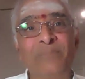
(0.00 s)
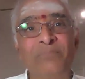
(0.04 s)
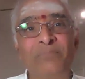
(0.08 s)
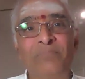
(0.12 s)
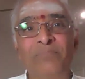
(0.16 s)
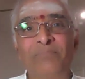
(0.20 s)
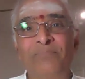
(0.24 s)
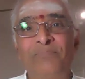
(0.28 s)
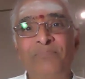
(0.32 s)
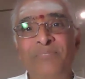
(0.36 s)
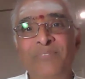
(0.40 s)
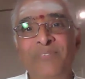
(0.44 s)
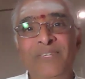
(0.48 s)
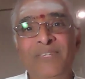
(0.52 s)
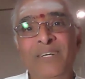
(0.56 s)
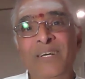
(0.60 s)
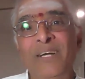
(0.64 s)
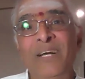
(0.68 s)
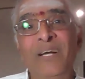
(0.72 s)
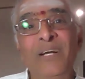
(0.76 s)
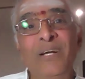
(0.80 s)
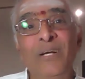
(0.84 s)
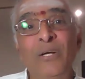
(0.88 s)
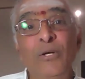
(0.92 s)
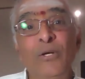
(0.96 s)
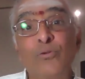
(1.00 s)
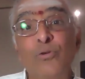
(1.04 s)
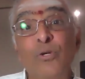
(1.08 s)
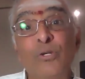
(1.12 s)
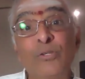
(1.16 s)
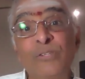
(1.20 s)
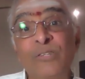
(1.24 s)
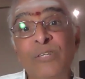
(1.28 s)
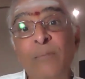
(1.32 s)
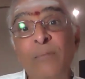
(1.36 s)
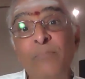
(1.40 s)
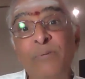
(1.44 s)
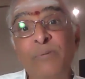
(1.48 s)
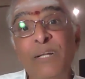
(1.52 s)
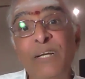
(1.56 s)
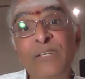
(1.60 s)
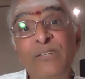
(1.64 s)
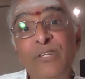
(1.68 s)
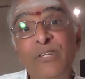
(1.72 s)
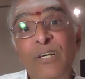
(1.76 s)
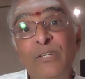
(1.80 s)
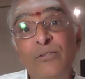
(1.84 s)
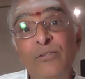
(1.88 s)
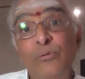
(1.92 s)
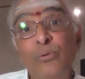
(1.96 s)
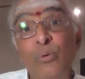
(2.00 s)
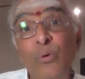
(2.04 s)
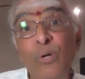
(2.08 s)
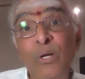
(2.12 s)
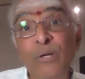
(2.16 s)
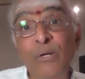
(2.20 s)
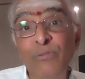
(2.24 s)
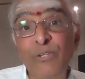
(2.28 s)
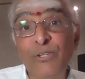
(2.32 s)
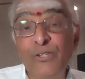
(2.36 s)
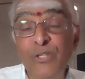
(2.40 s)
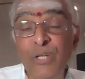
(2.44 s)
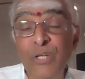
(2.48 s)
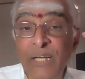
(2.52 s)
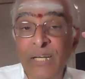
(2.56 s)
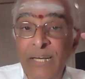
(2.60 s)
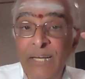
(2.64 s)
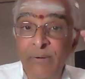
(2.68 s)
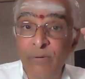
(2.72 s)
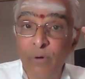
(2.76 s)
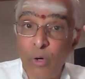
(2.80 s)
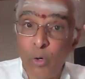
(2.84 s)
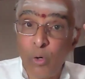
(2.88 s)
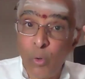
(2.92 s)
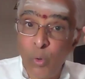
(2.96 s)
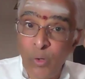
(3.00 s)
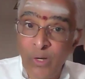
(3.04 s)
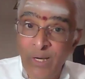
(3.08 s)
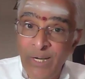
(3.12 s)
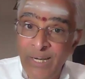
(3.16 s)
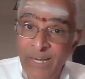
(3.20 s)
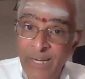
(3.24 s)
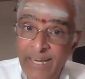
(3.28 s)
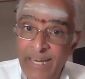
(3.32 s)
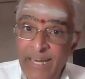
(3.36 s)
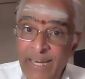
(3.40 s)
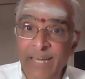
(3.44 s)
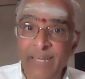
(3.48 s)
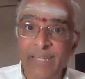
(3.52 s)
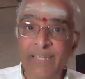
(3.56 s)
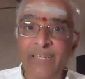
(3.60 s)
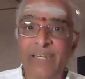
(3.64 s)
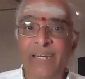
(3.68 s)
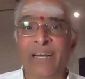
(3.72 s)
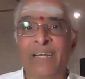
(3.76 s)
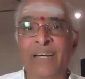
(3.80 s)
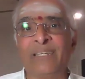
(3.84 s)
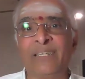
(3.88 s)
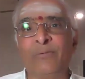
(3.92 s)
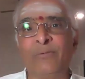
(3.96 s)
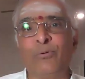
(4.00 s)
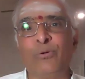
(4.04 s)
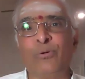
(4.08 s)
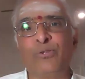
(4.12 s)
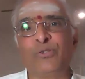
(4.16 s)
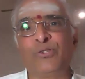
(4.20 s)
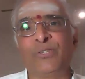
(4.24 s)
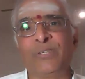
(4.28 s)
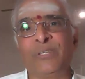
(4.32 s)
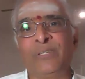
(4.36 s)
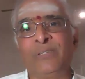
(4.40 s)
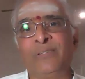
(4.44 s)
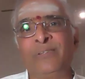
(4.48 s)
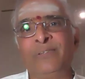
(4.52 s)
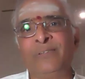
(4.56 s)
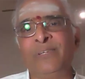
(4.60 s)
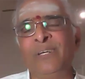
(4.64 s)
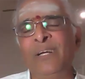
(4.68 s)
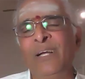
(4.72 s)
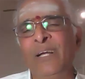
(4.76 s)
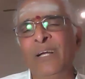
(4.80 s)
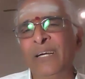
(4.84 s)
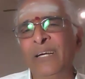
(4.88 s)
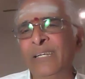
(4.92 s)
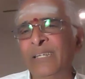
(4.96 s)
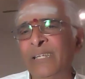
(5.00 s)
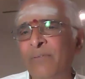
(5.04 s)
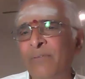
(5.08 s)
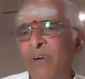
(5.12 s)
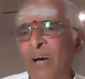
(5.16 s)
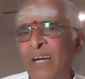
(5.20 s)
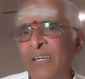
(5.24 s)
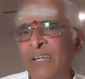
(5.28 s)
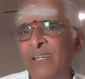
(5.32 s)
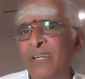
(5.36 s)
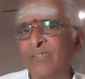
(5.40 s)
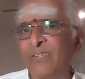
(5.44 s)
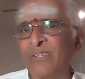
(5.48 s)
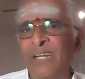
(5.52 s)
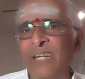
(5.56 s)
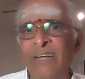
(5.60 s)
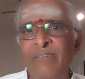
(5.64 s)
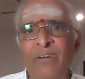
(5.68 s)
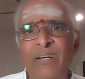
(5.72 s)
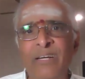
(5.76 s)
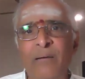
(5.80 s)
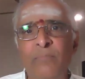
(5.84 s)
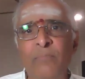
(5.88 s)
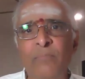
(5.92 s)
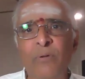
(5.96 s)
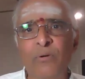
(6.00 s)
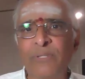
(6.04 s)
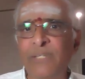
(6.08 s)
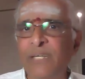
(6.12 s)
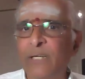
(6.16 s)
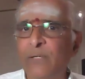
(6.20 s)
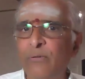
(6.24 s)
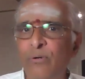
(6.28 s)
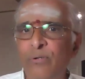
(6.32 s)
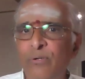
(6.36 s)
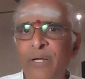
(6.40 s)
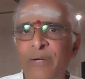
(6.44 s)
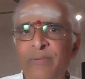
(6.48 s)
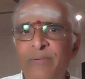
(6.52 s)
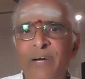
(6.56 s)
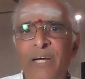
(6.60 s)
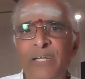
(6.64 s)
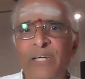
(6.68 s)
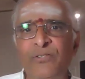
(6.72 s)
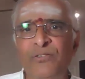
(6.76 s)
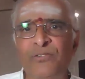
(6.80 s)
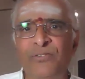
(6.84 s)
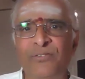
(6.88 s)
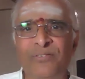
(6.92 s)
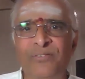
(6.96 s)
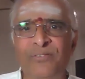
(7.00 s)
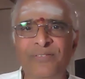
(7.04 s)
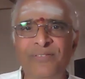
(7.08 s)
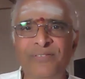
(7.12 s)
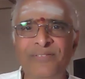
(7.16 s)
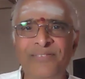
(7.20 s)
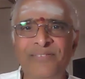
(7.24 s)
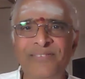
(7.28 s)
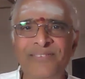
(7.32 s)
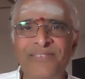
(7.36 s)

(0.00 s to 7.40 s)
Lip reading: them. So some creatures which live only under the ocean, in the waters, they never come out, they don't have eyes.